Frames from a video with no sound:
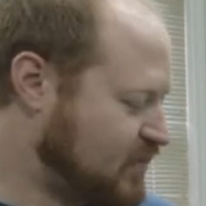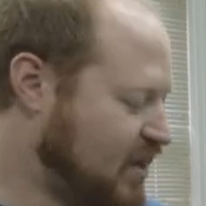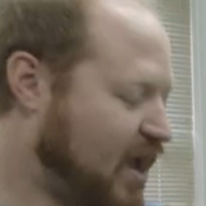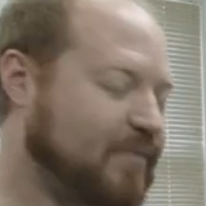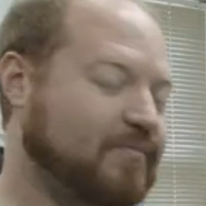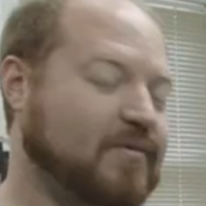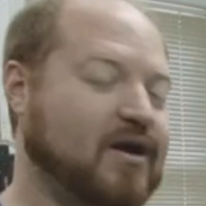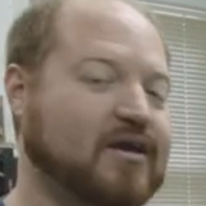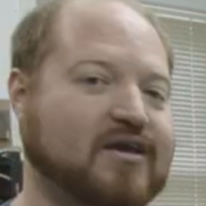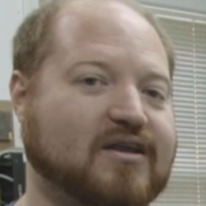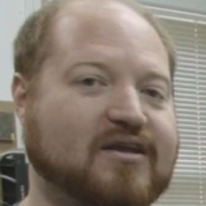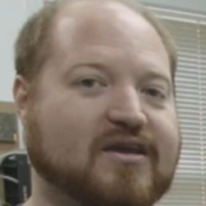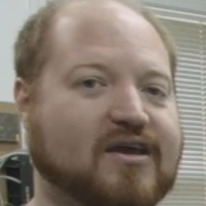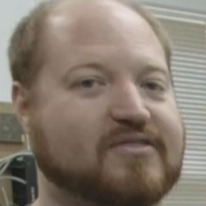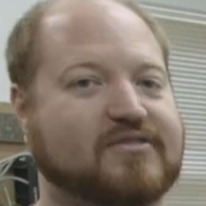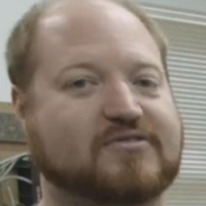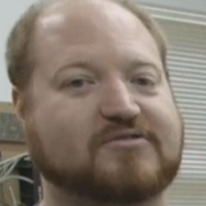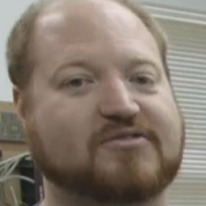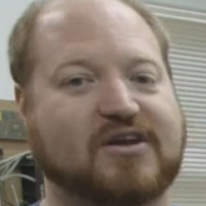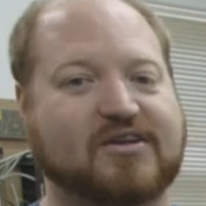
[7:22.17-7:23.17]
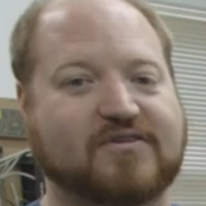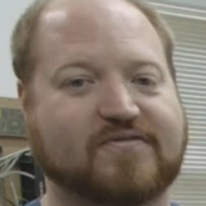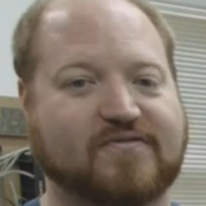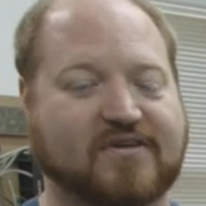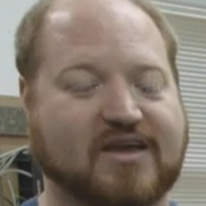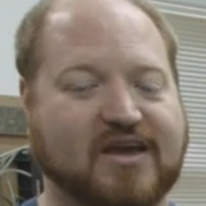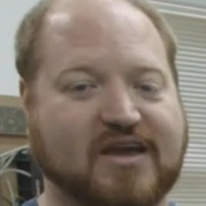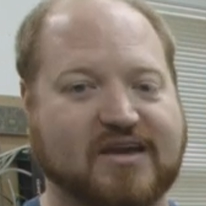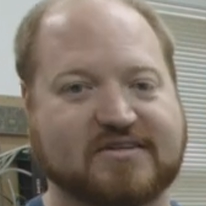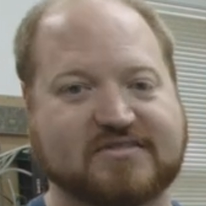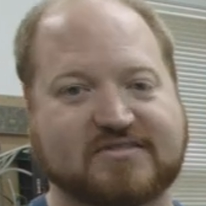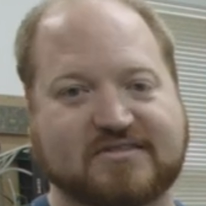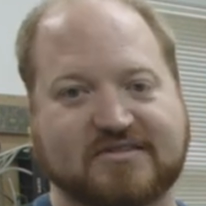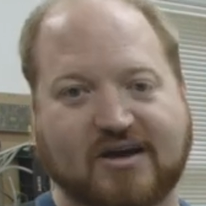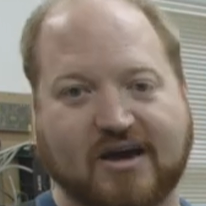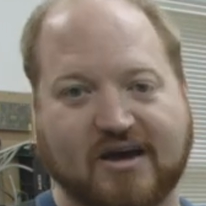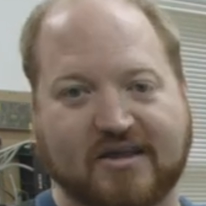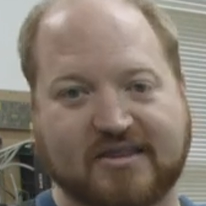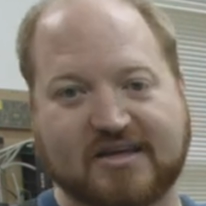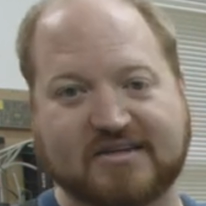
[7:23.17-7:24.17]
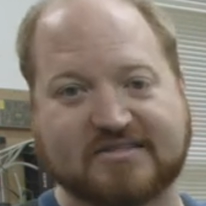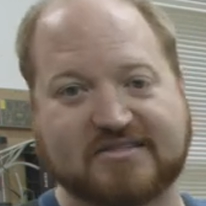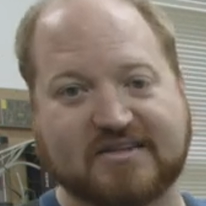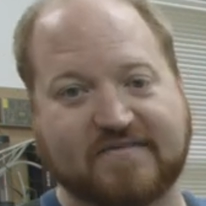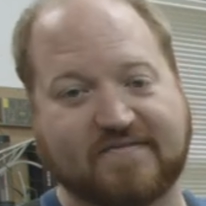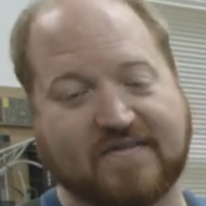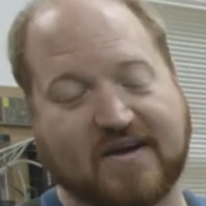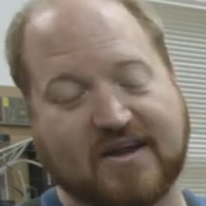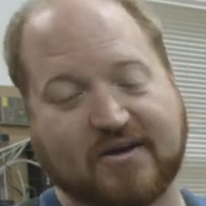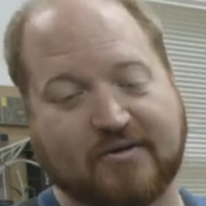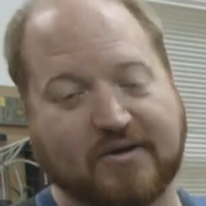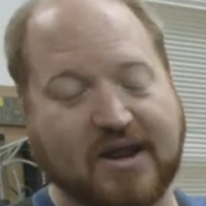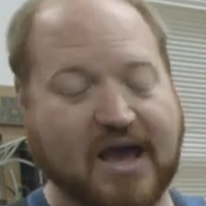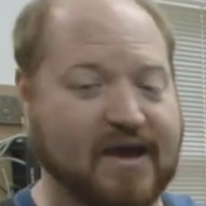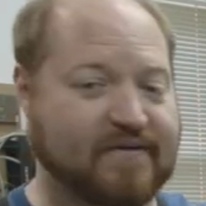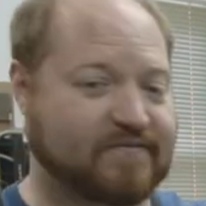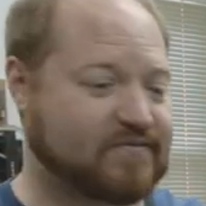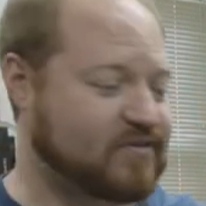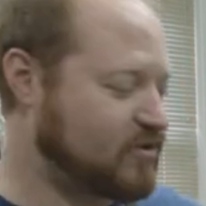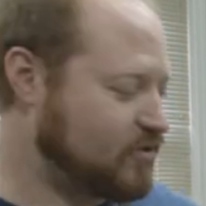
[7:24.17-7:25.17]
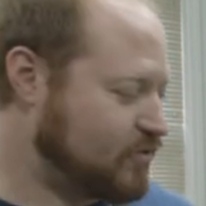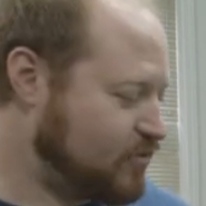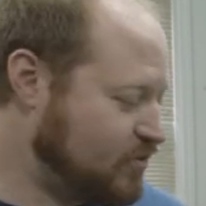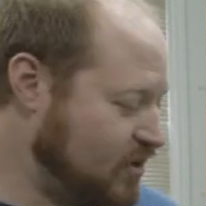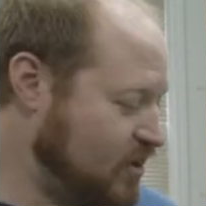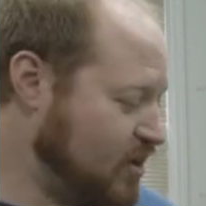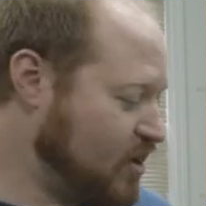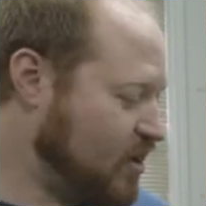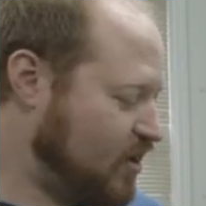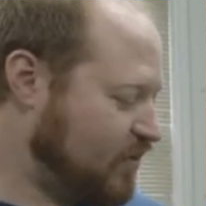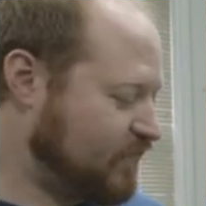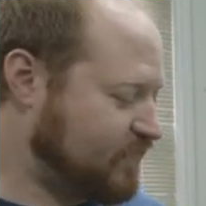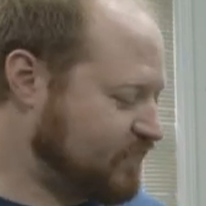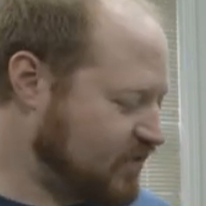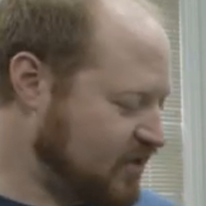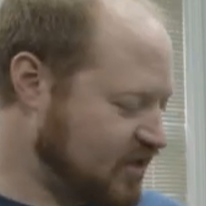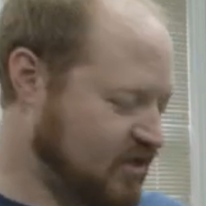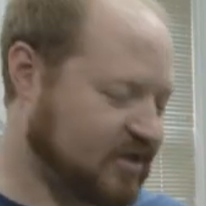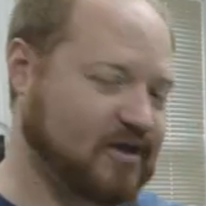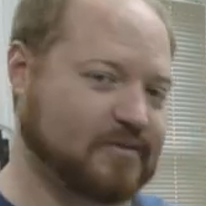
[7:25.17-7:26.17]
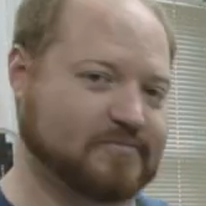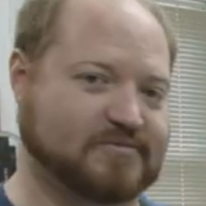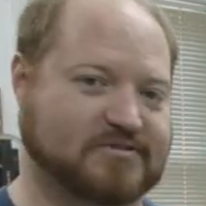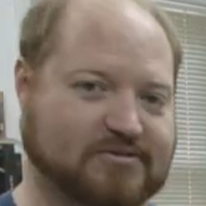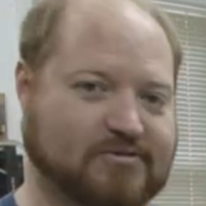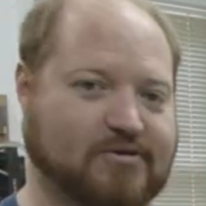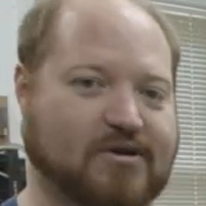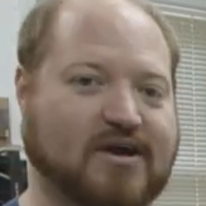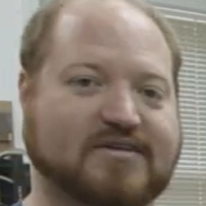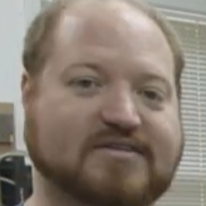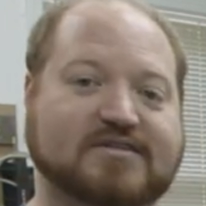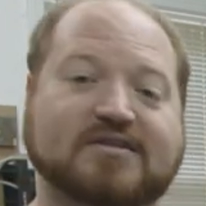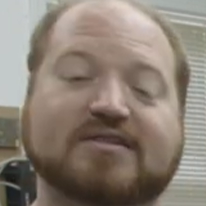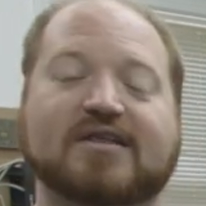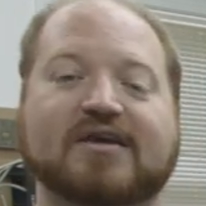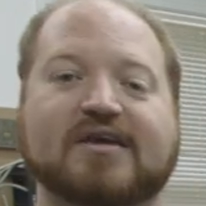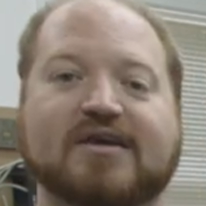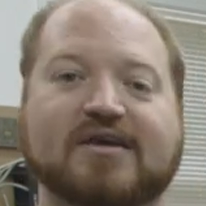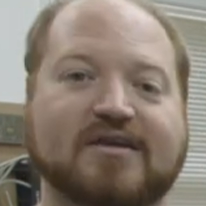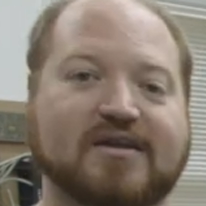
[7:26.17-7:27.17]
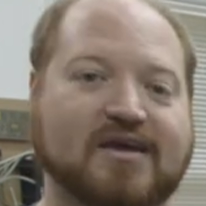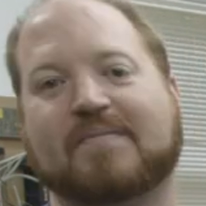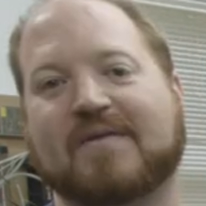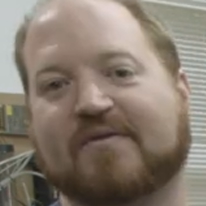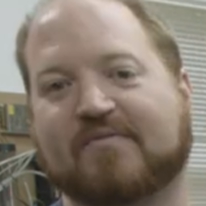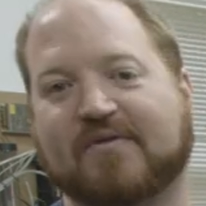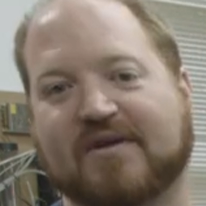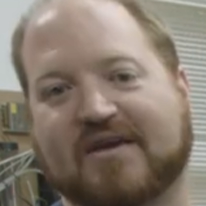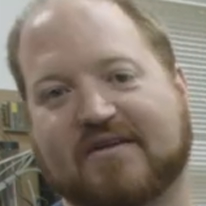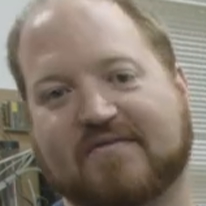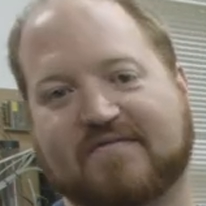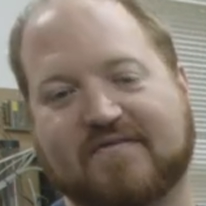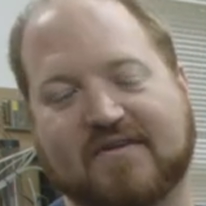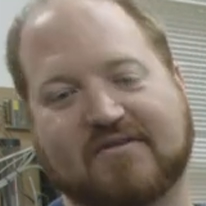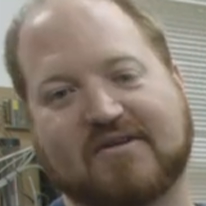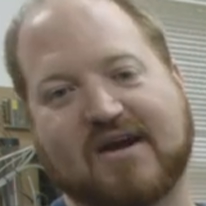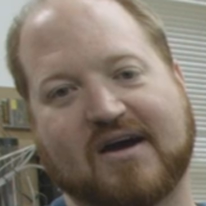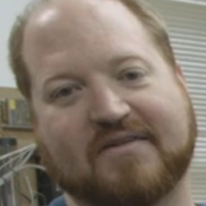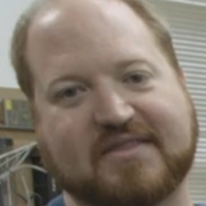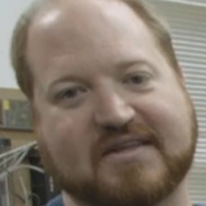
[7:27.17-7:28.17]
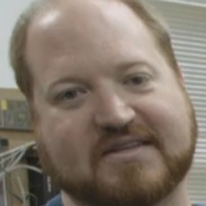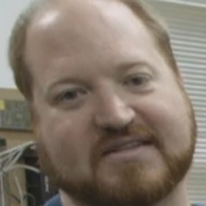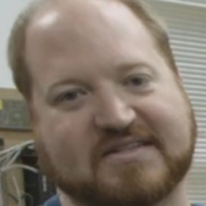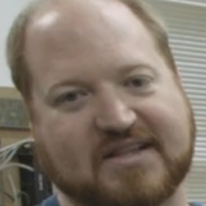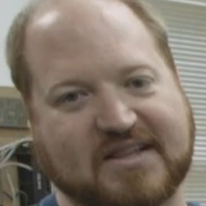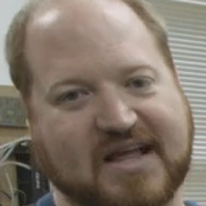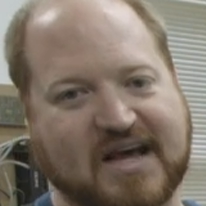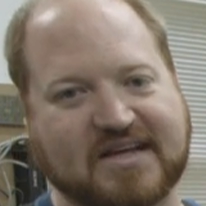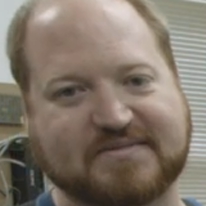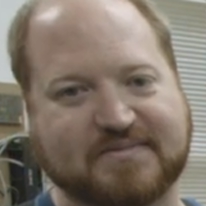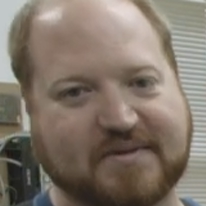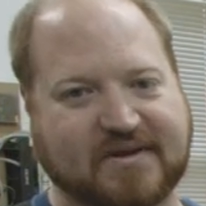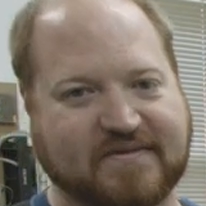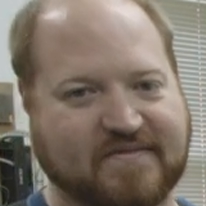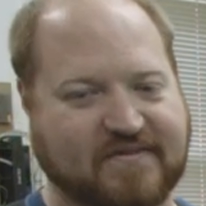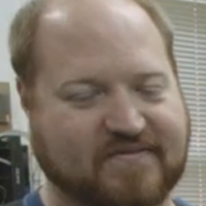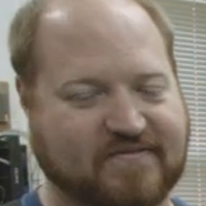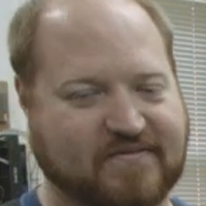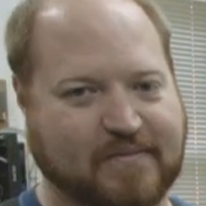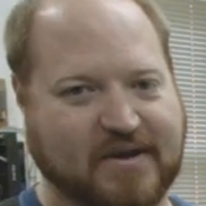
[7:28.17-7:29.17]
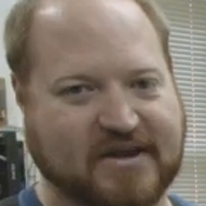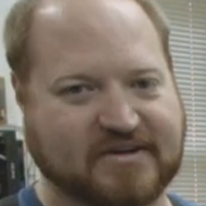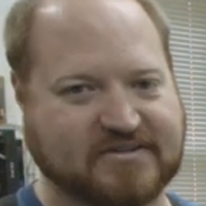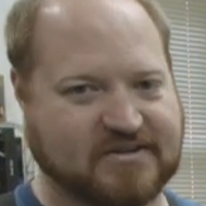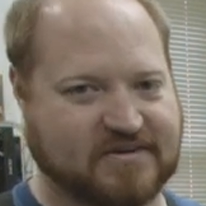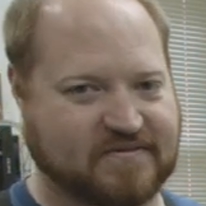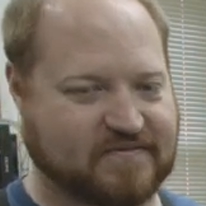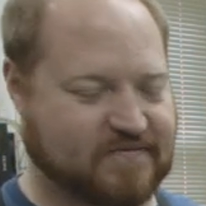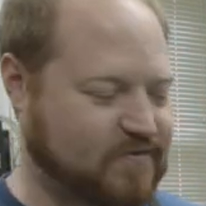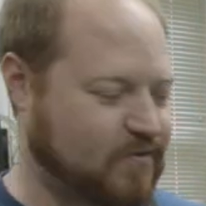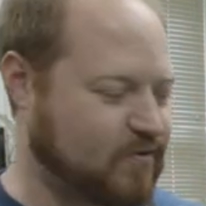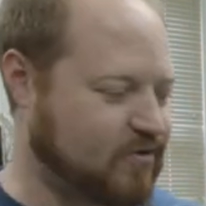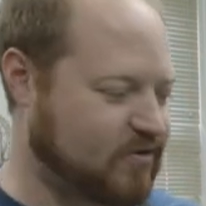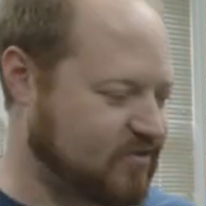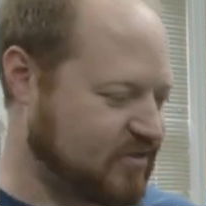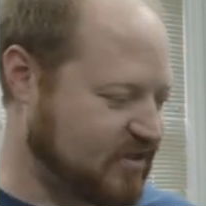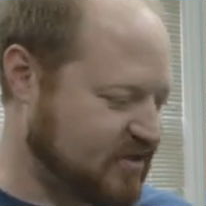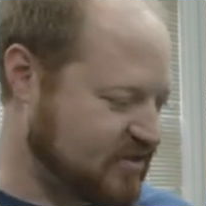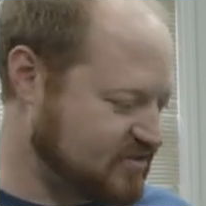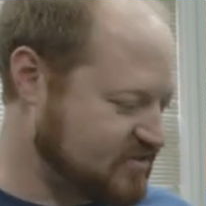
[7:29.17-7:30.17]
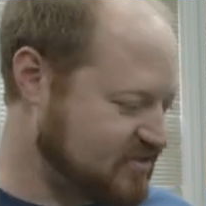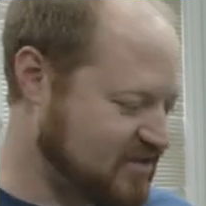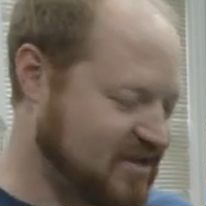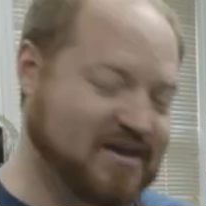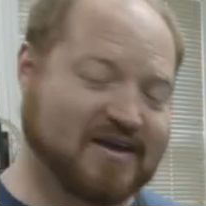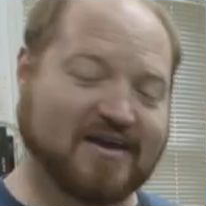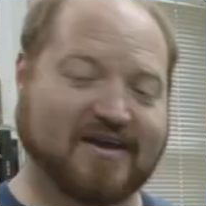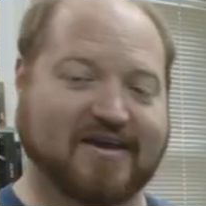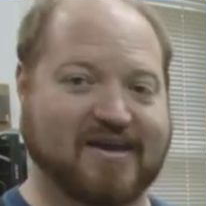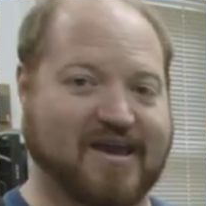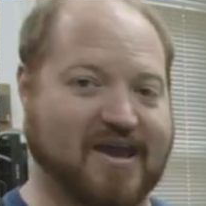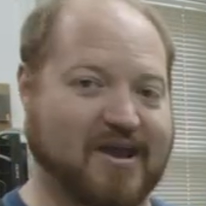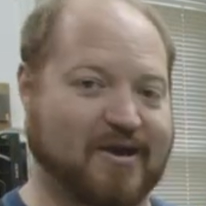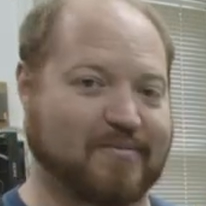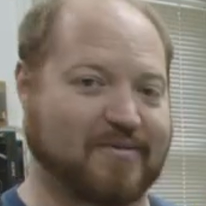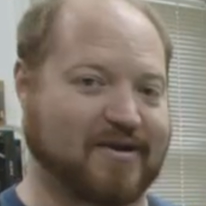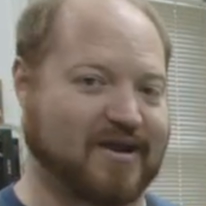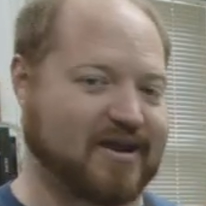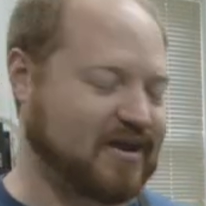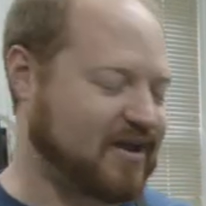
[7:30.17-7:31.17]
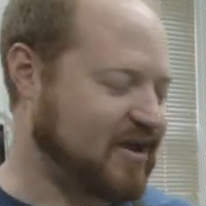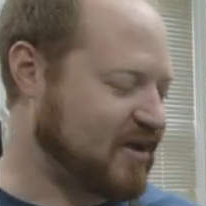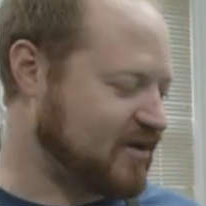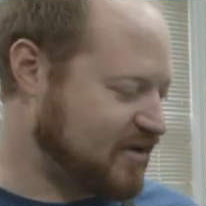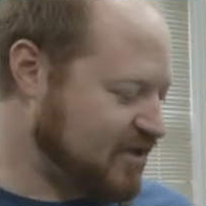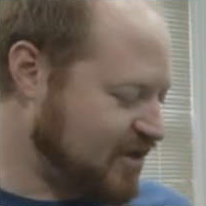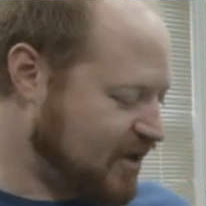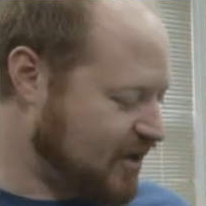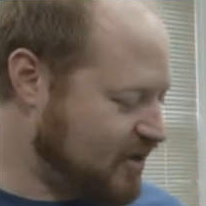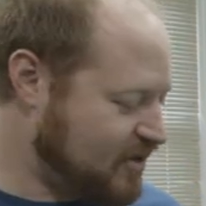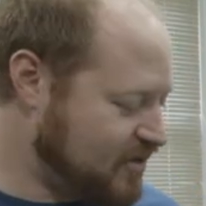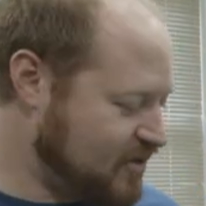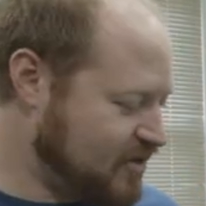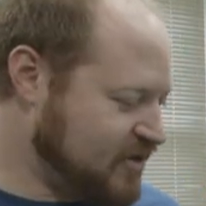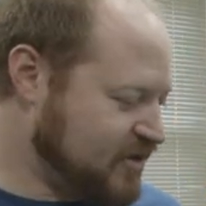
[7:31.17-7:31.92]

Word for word: I'm not going to get the transfer case on this if I don't have to. Hopefully it comes across clean, then we can figure out this last bit of information for this harebrained idea.